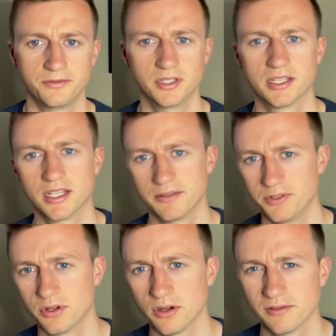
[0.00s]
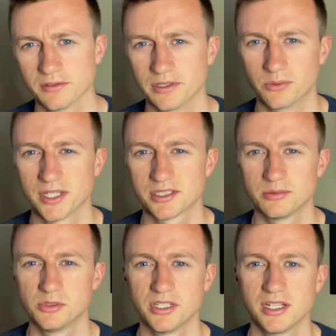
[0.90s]
And then if you go over in West Des
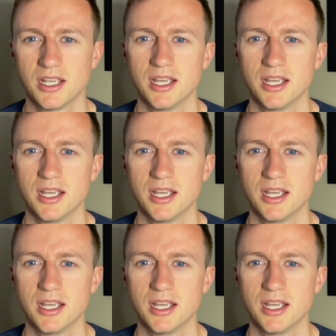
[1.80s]
Moines,